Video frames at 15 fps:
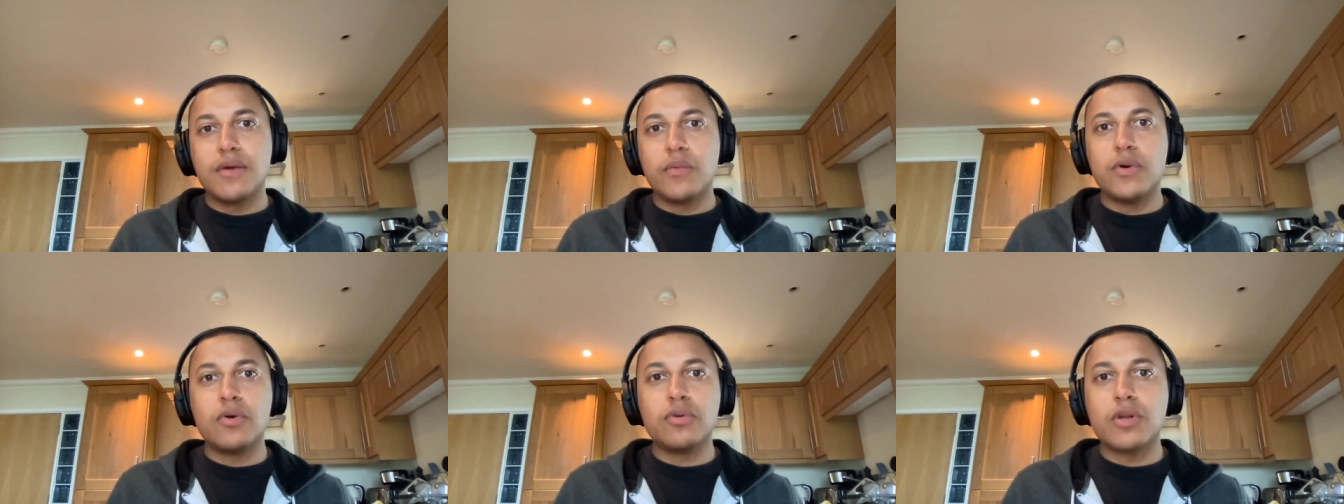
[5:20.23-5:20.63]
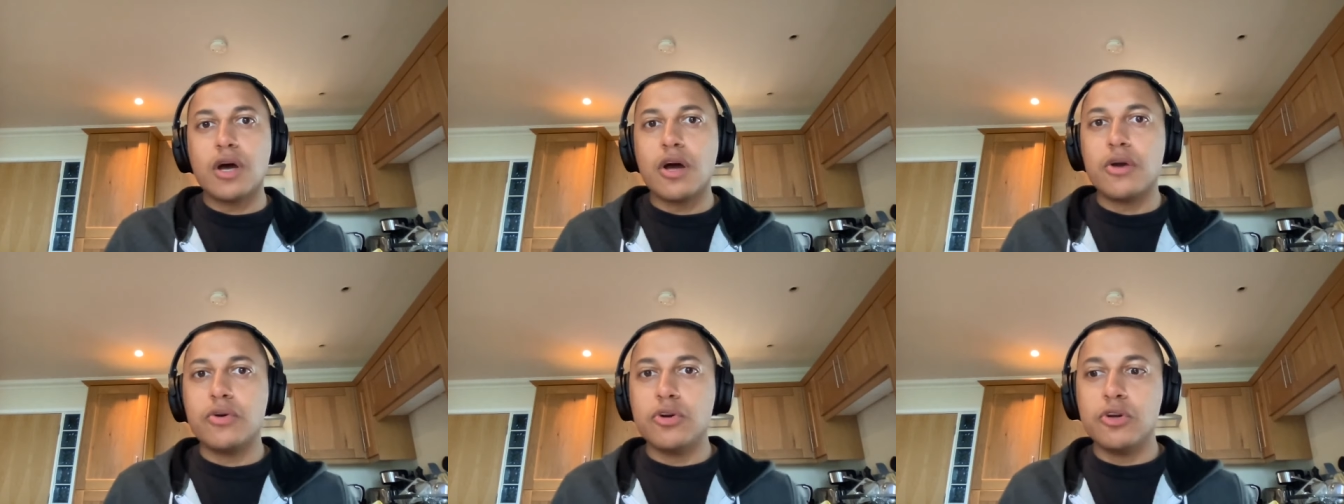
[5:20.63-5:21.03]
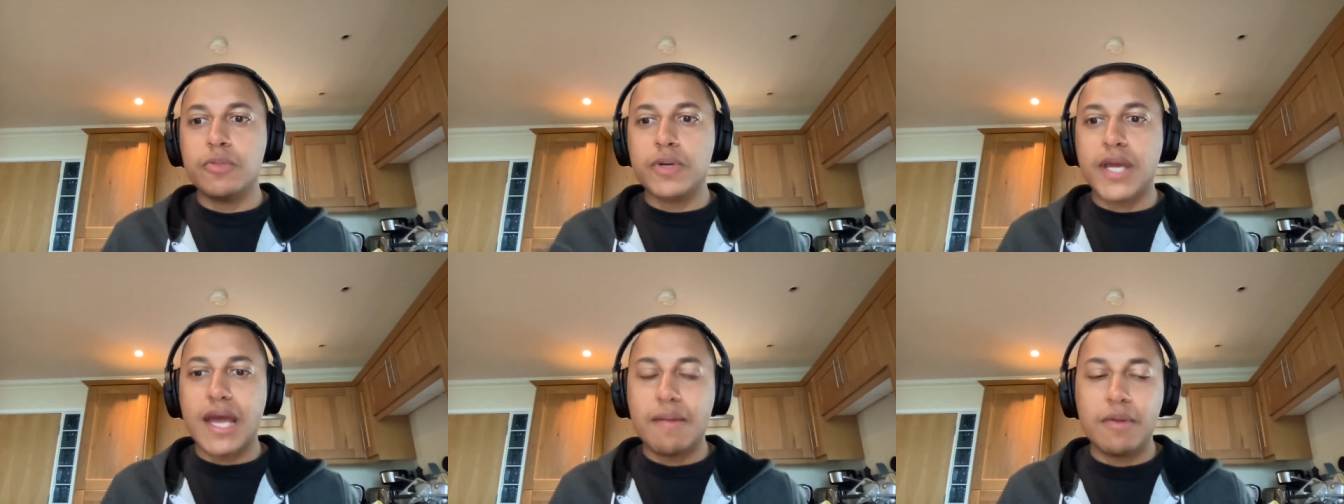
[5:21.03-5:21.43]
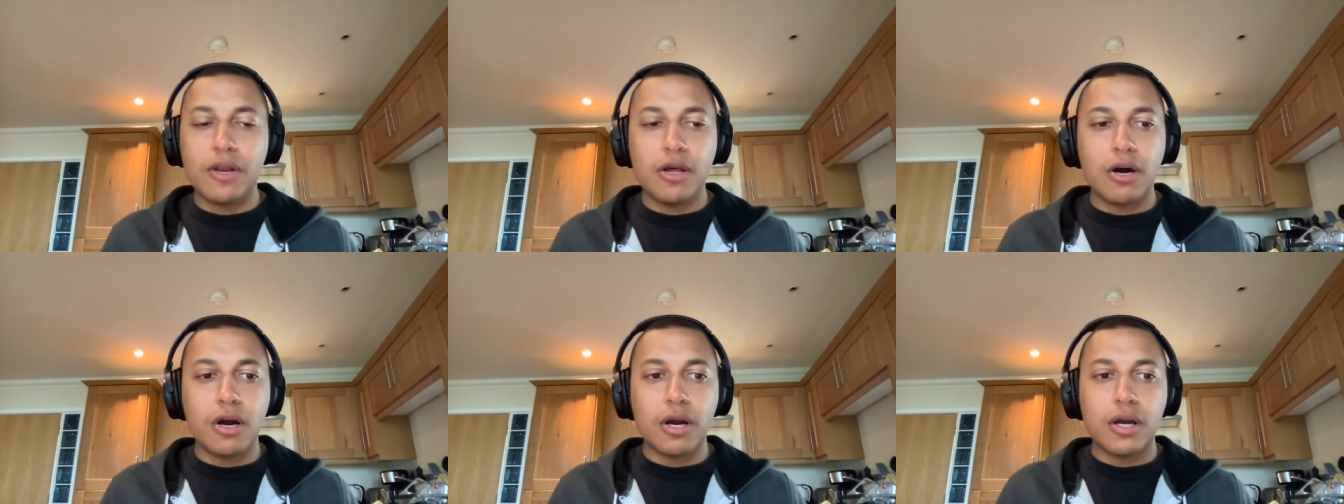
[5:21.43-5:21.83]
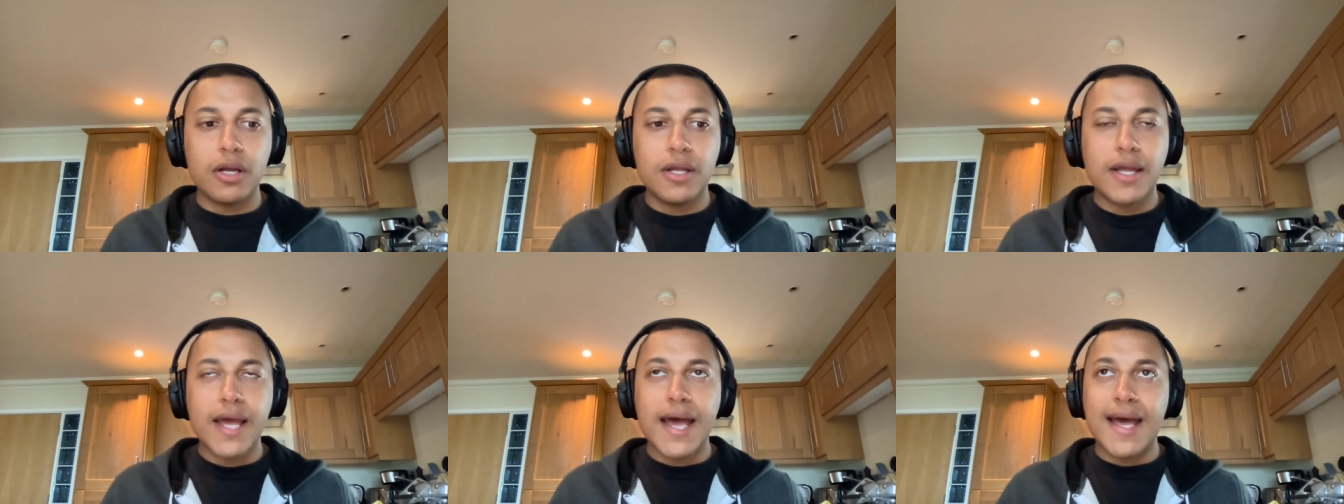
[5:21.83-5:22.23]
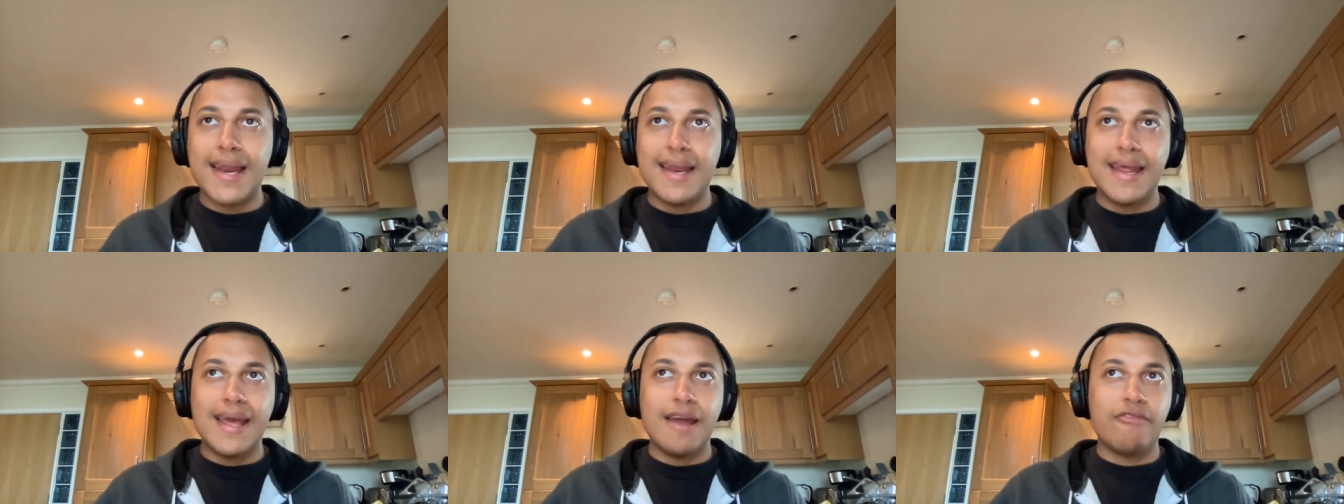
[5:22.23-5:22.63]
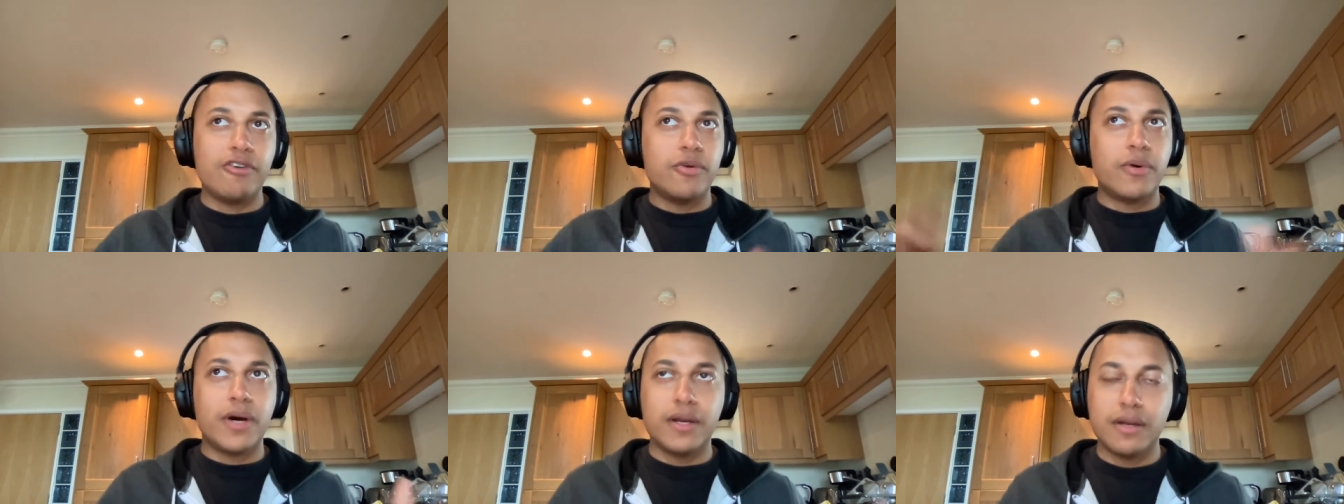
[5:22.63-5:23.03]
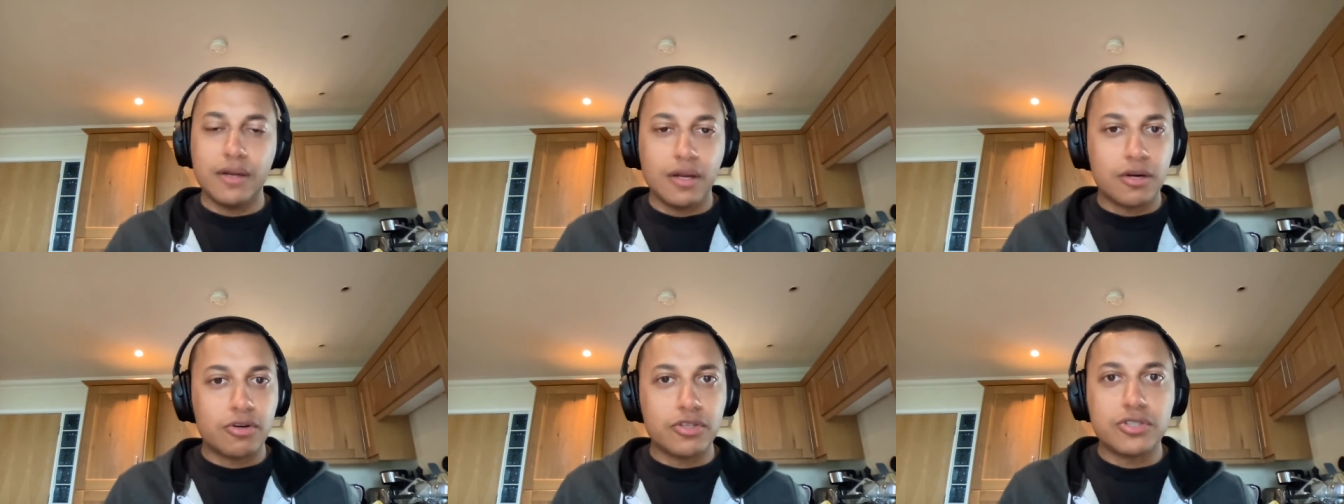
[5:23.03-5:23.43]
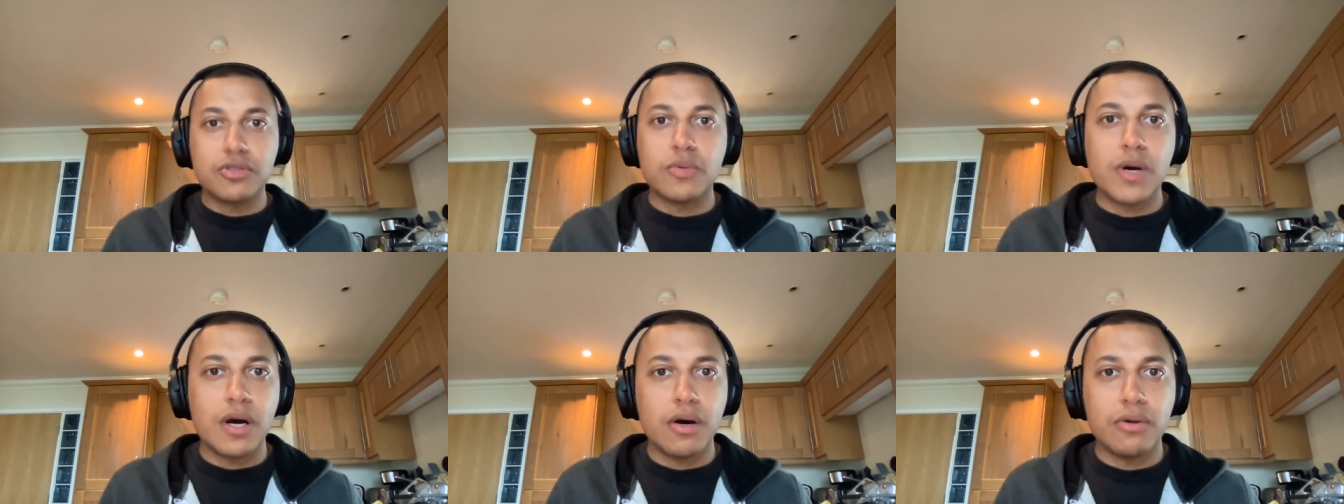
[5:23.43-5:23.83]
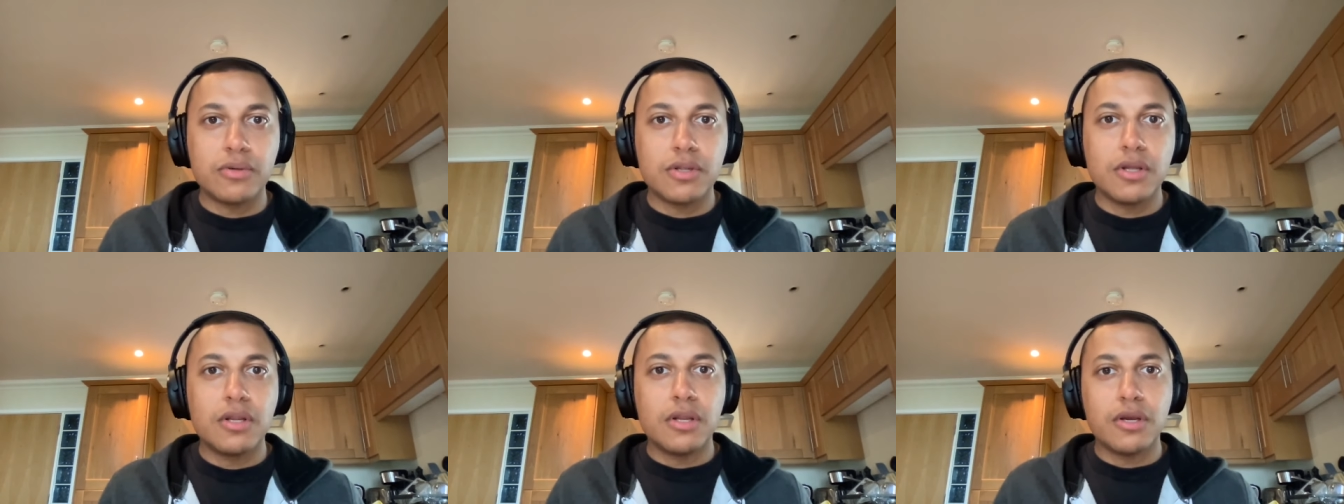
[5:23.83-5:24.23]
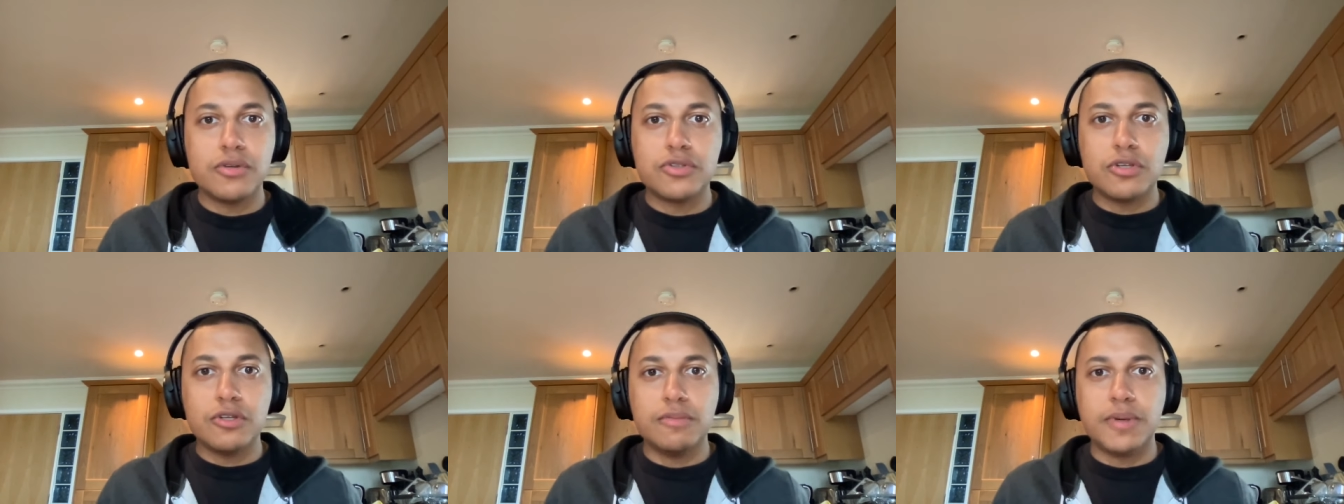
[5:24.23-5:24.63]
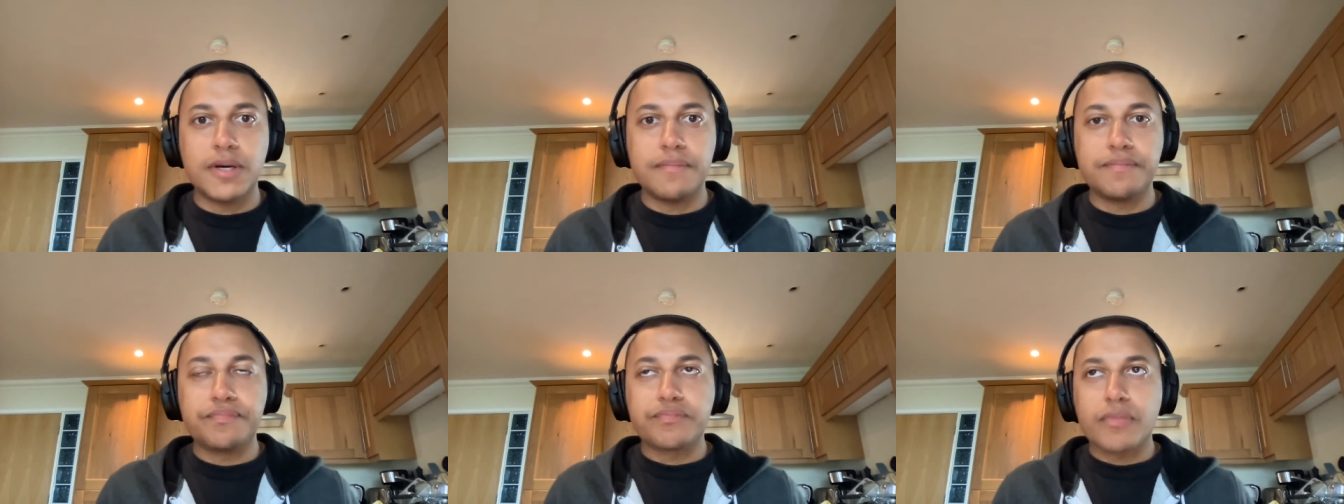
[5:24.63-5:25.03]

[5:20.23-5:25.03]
we all know Uber came along and everyone across the world knows Uber.